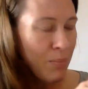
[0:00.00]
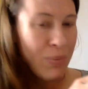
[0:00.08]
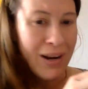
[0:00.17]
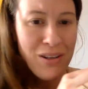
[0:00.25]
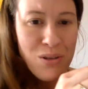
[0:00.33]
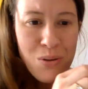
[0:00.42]

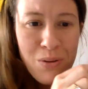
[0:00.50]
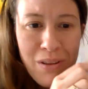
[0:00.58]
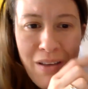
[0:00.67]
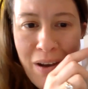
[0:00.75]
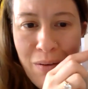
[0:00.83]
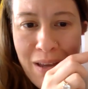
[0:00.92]
But I do
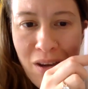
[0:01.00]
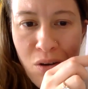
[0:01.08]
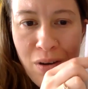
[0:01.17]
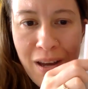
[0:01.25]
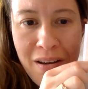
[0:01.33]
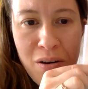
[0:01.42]
love how he
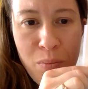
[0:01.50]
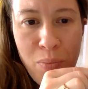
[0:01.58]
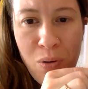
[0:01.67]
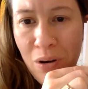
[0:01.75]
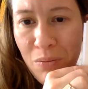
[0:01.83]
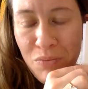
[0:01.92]
created a
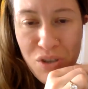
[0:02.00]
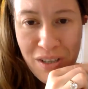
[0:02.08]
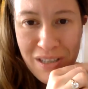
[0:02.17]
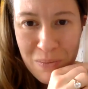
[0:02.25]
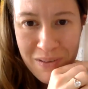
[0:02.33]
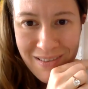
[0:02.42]
poem
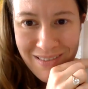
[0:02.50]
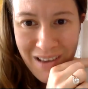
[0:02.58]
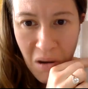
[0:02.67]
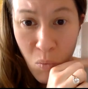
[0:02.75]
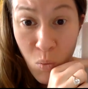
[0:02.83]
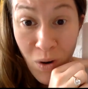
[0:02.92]
just with
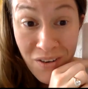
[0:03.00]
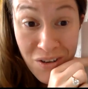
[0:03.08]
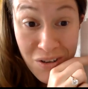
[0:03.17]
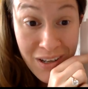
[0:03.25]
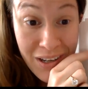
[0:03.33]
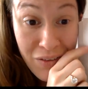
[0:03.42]
a
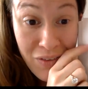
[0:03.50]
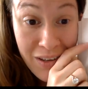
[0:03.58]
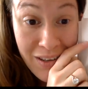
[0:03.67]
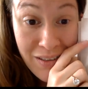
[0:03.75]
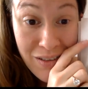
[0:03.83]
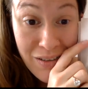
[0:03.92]
wondering of
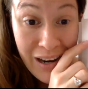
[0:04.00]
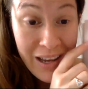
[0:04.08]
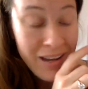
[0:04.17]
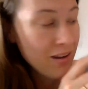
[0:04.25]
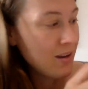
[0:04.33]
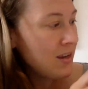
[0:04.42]
his,
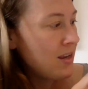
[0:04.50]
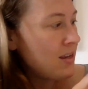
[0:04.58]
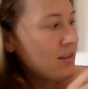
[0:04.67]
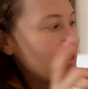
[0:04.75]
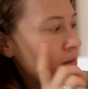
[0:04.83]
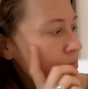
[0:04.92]
right?
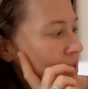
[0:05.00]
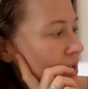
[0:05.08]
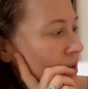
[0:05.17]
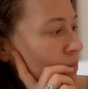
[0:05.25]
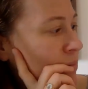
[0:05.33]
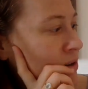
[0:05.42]
Something
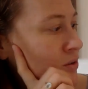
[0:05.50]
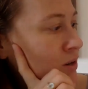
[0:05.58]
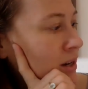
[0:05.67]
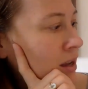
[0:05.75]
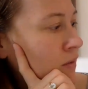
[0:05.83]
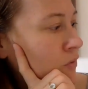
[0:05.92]
I am
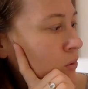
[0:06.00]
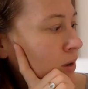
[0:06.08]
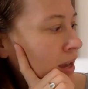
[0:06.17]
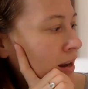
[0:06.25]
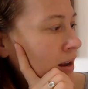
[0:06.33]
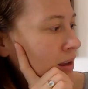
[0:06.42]
wondering, if you
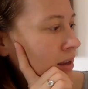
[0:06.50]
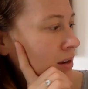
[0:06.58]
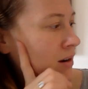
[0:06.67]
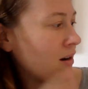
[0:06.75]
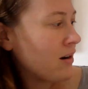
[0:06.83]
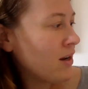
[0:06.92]
cannot
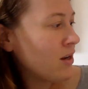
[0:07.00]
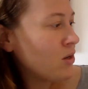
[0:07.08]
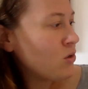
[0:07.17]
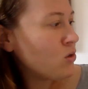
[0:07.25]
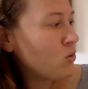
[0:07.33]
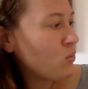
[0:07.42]
hear,
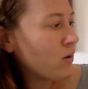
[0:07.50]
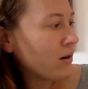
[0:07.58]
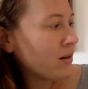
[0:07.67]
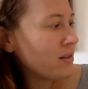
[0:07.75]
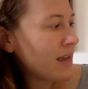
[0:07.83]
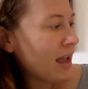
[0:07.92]
do
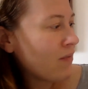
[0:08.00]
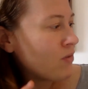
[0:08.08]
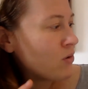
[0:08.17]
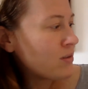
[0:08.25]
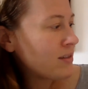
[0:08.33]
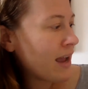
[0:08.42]
words have
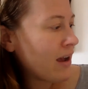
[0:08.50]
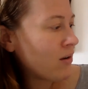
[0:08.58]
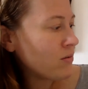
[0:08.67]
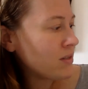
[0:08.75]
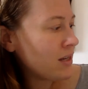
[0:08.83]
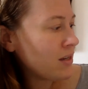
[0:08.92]
no
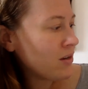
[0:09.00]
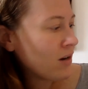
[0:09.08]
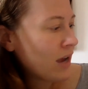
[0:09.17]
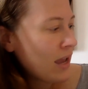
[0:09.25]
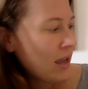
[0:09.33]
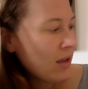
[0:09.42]
sounds in your
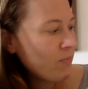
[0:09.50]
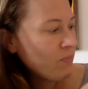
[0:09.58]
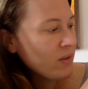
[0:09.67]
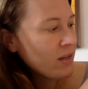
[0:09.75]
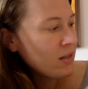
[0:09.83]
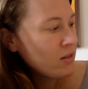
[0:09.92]
head?
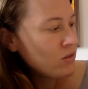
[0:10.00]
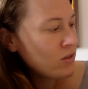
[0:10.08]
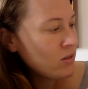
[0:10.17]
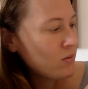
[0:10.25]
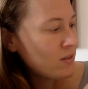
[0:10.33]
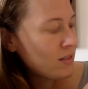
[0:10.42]
Do
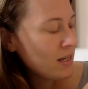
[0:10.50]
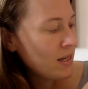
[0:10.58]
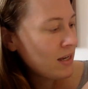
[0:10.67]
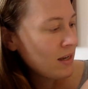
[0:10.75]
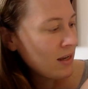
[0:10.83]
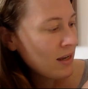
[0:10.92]
you
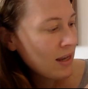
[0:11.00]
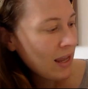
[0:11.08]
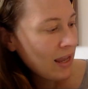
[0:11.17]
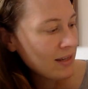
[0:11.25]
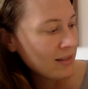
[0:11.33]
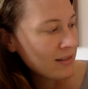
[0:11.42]
see
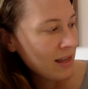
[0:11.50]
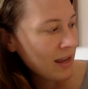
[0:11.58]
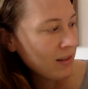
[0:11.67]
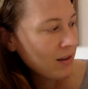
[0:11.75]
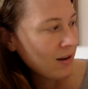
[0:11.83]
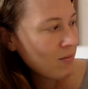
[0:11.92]
a
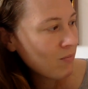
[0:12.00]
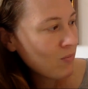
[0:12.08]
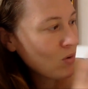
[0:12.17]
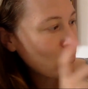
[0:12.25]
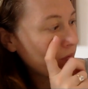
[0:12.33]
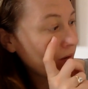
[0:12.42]
silent
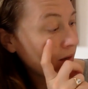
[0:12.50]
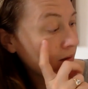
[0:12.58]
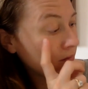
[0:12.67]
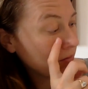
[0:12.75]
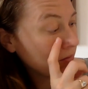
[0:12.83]
movie?